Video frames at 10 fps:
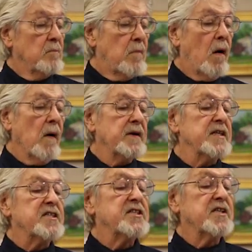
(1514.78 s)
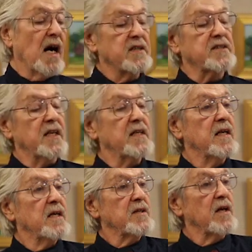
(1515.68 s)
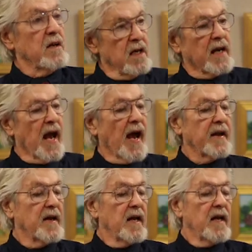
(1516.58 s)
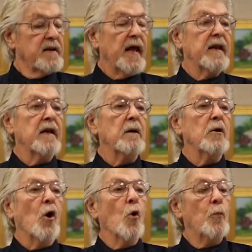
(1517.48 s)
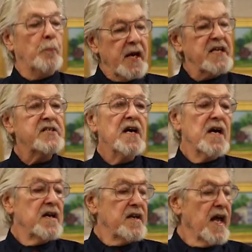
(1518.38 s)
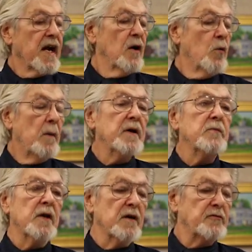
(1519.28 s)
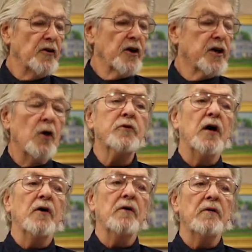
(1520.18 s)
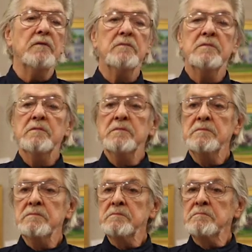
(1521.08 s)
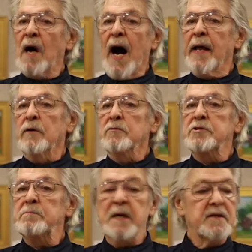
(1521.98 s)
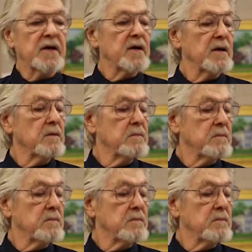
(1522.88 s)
more disgusting to look at than an obese nigger woman with a fur coat on. I don't speak to her.